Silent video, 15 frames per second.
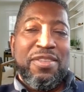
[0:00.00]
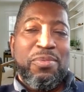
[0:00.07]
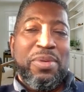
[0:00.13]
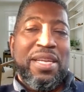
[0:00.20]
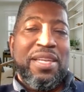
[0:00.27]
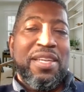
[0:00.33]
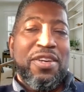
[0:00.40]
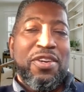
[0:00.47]

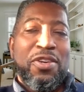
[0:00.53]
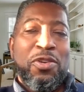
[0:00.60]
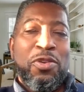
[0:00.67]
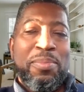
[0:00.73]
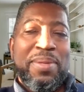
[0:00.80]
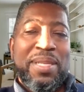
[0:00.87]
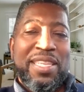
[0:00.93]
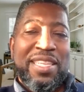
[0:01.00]
What
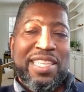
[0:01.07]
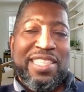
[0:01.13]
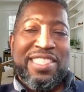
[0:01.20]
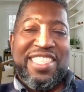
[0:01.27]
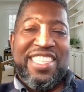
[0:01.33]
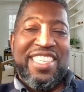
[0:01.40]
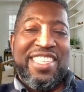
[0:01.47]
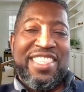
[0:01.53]
omen
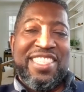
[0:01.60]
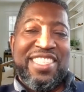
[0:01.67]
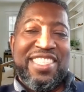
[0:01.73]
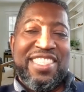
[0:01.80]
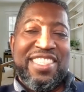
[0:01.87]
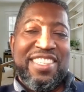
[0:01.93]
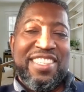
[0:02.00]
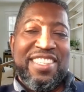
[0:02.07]
is this?